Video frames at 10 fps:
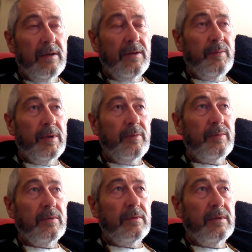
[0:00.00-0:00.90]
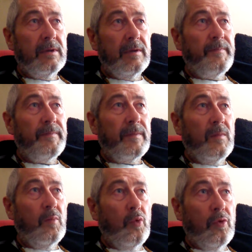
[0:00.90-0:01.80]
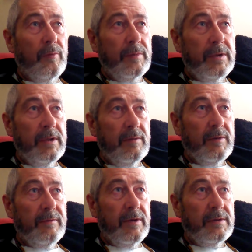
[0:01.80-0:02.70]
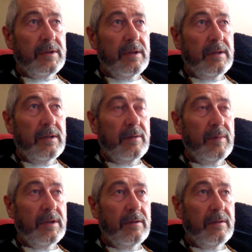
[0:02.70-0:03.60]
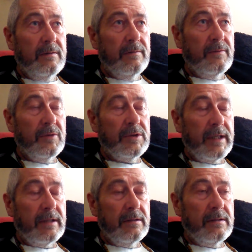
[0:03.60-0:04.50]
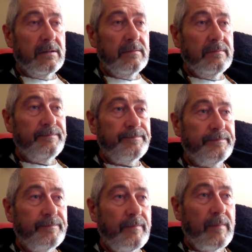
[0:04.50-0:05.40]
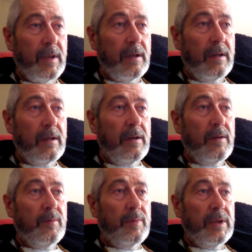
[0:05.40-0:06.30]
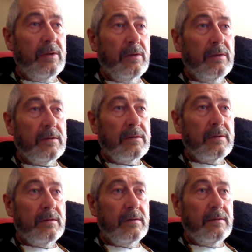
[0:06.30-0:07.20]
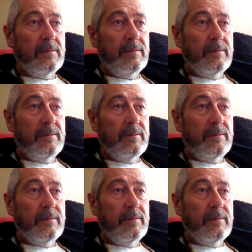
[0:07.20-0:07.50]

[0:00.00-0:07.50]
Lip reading: The people warmed to him and voted him in for a second term because the